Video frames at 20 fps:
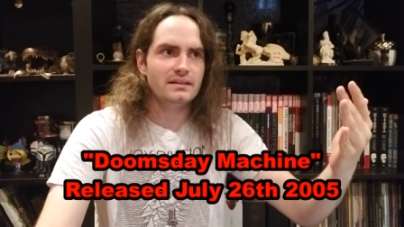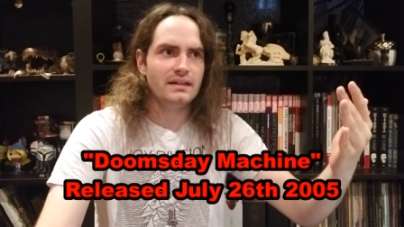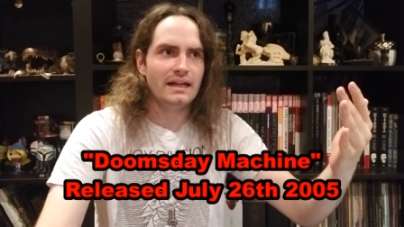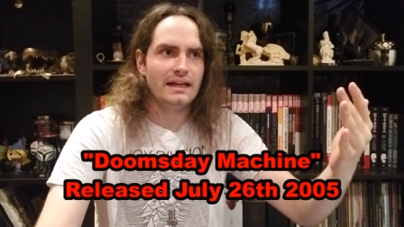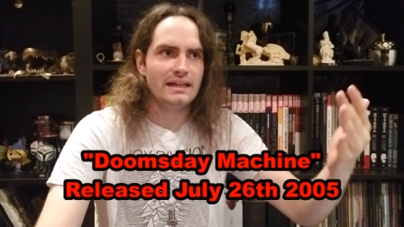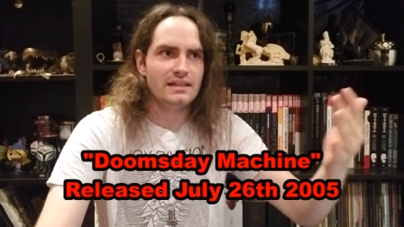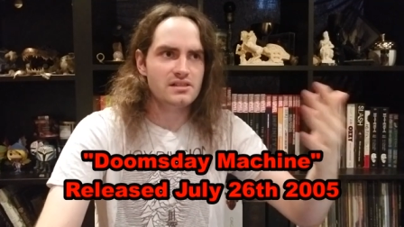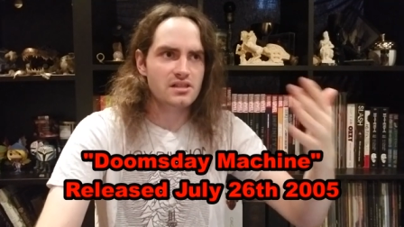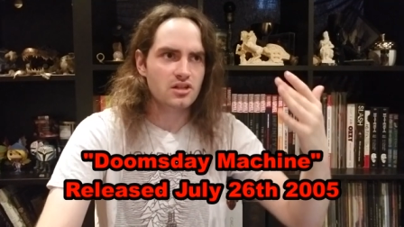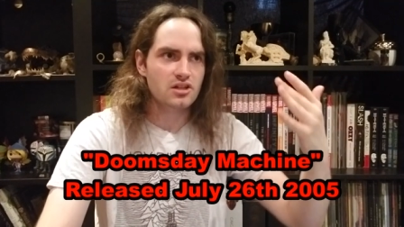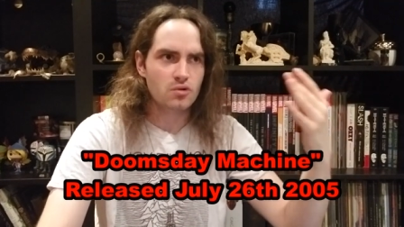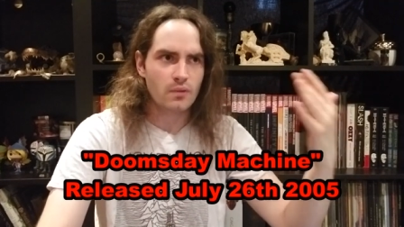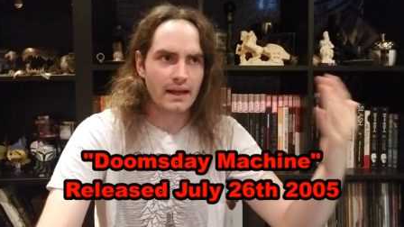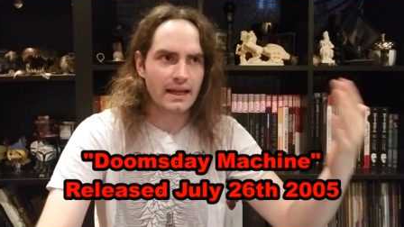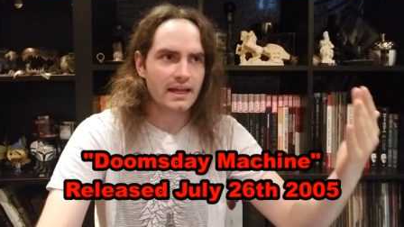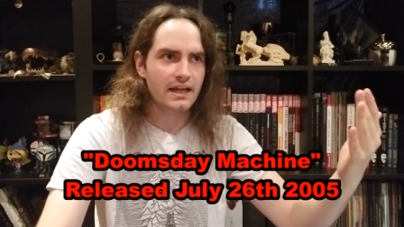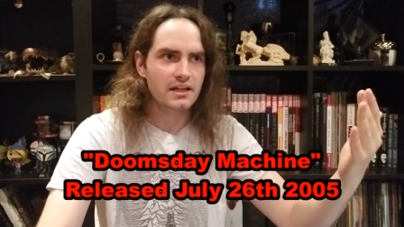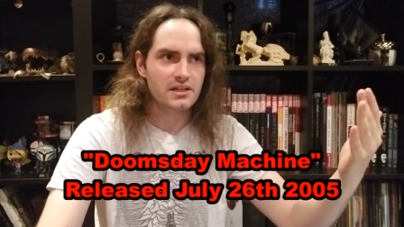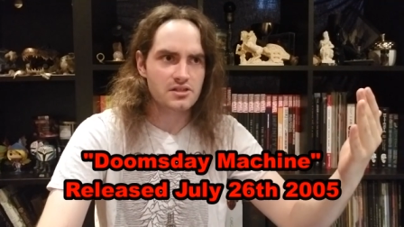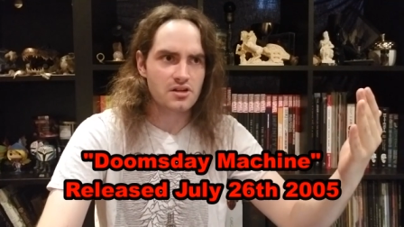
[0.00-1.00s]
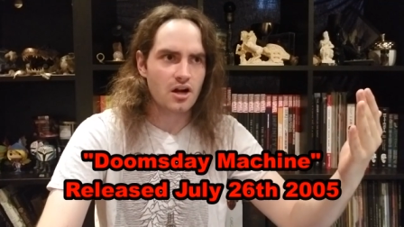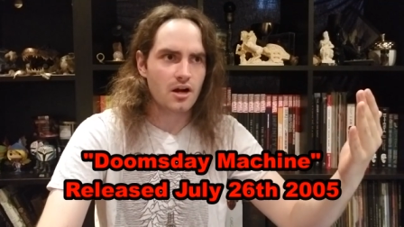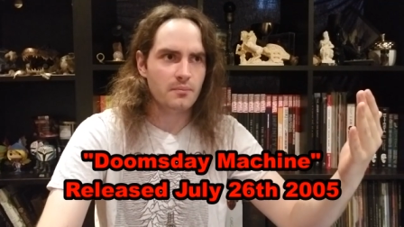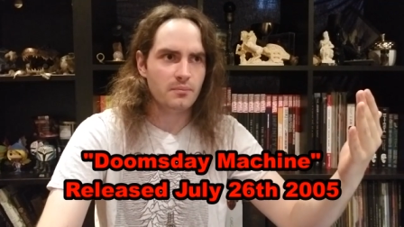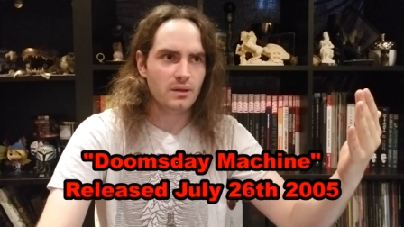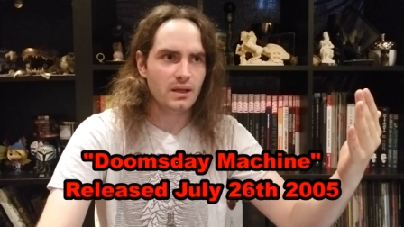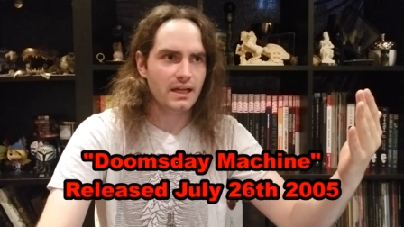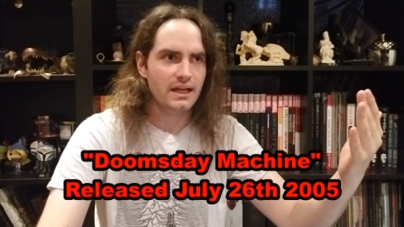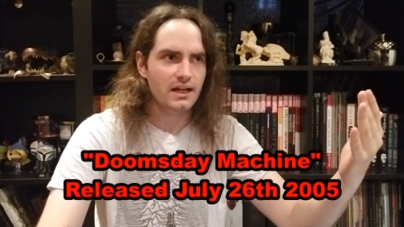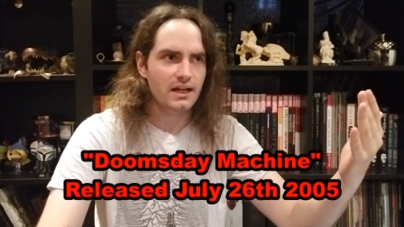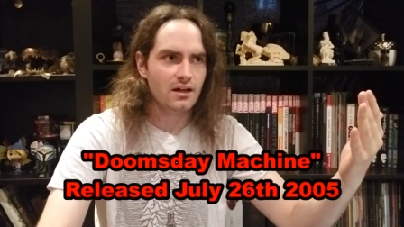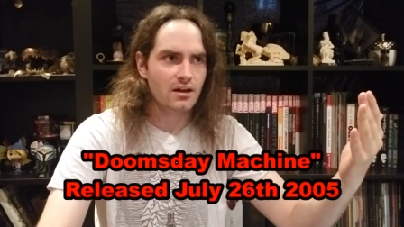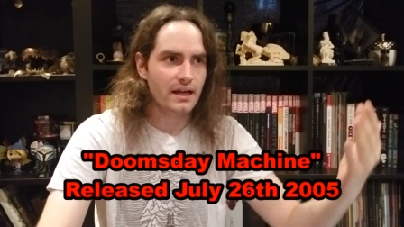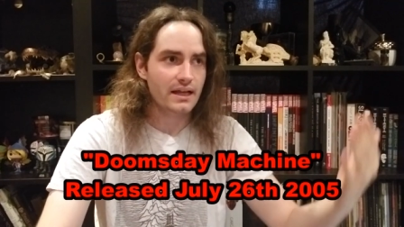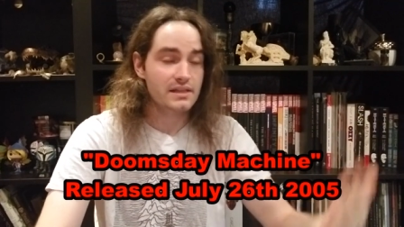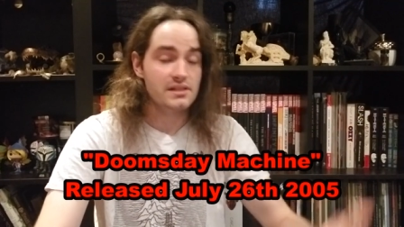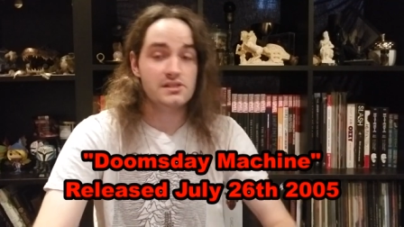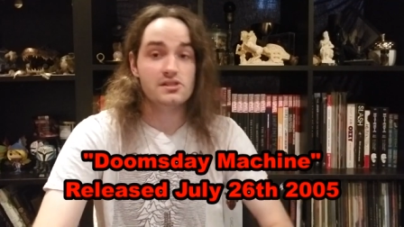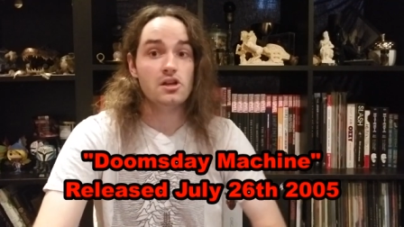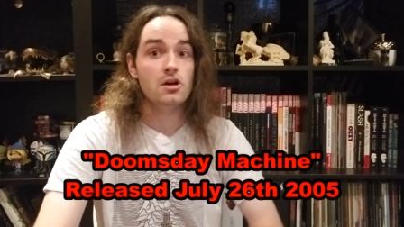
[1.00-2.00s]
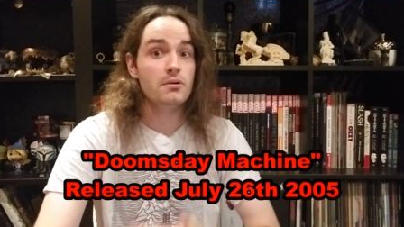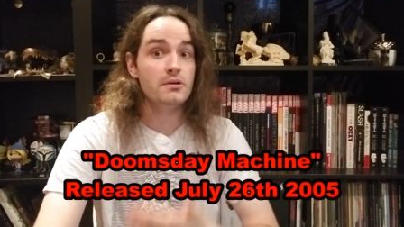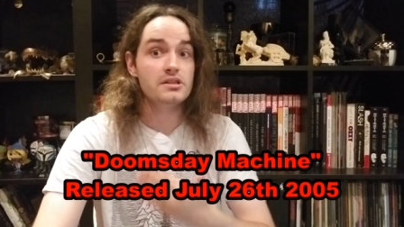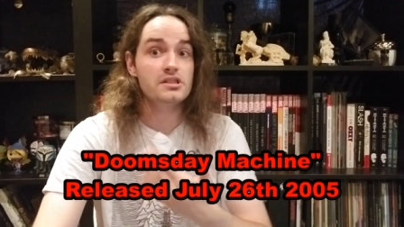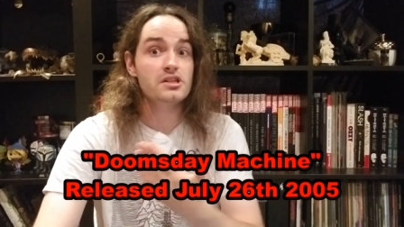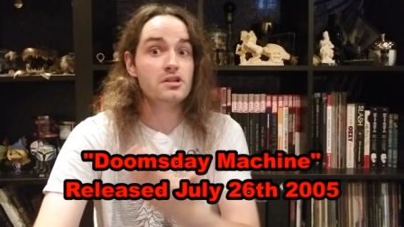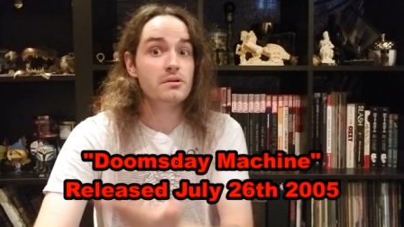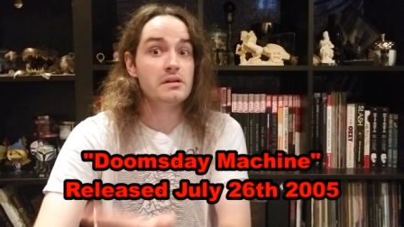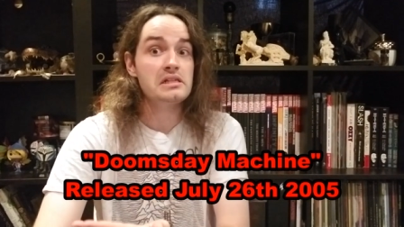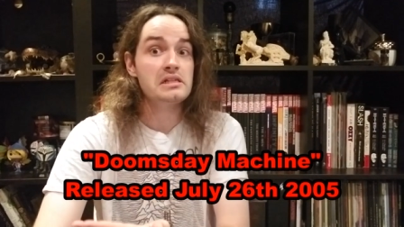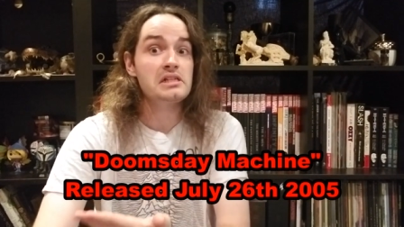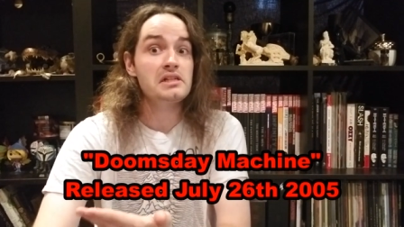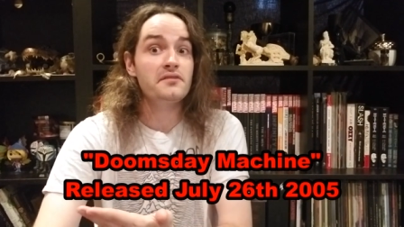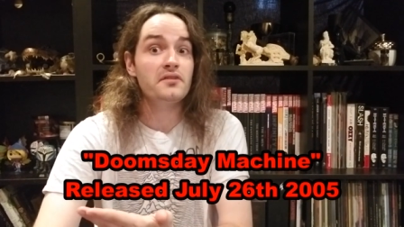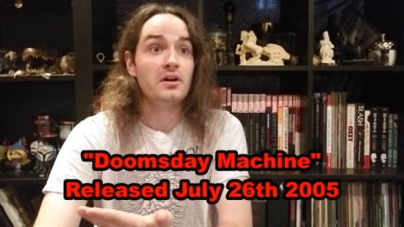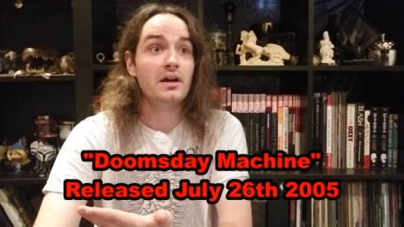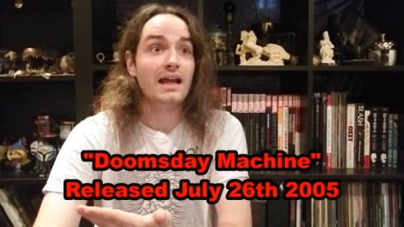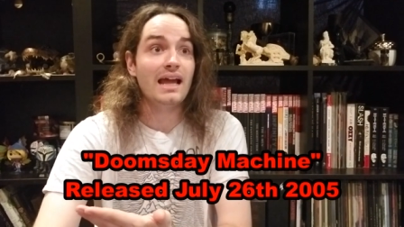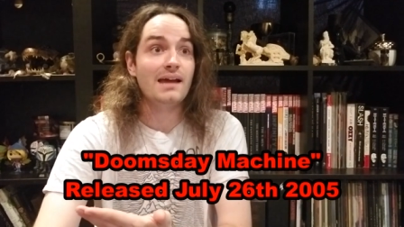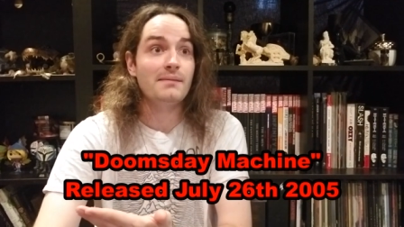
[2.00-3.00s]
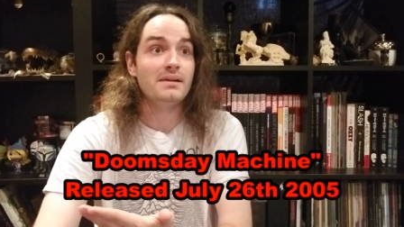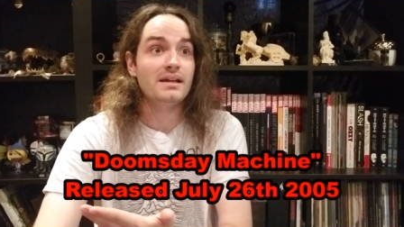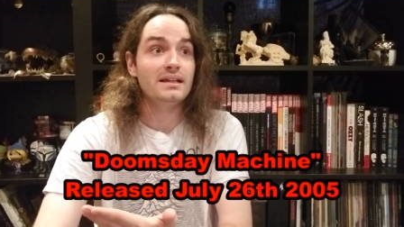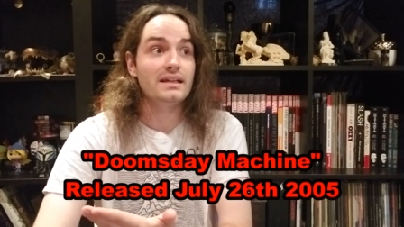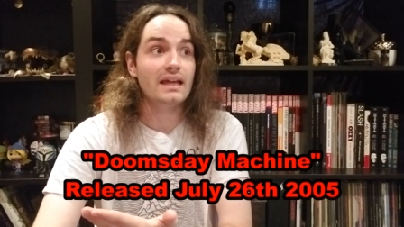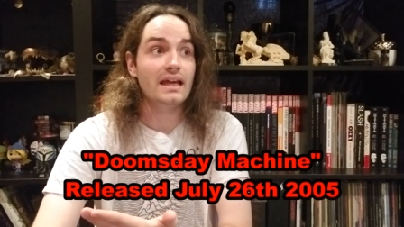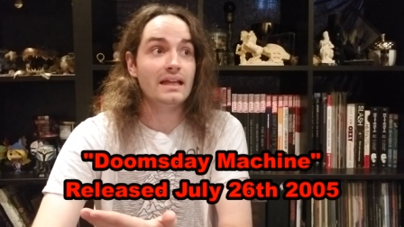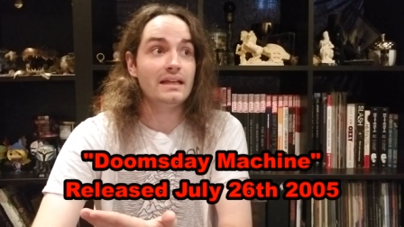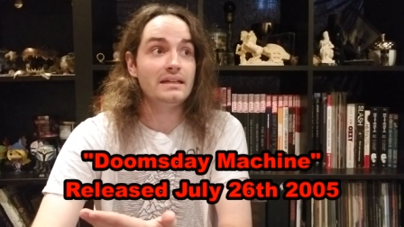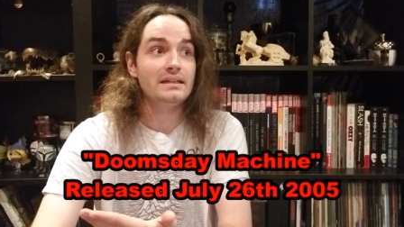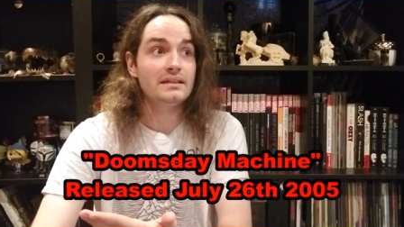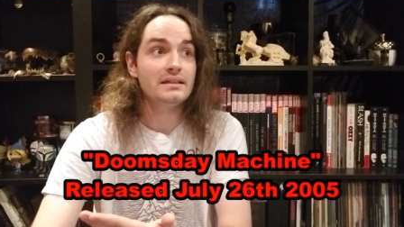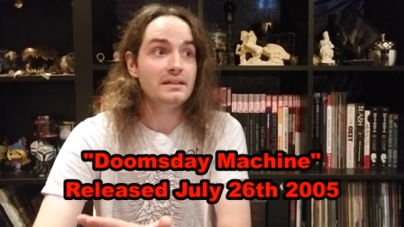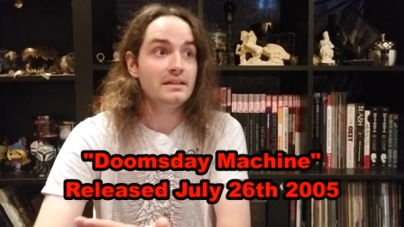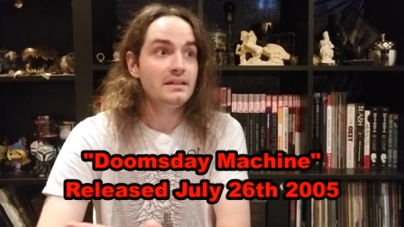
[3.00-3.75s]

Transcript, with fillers: and he's a great guitar player, and so is Christopher Amott, and,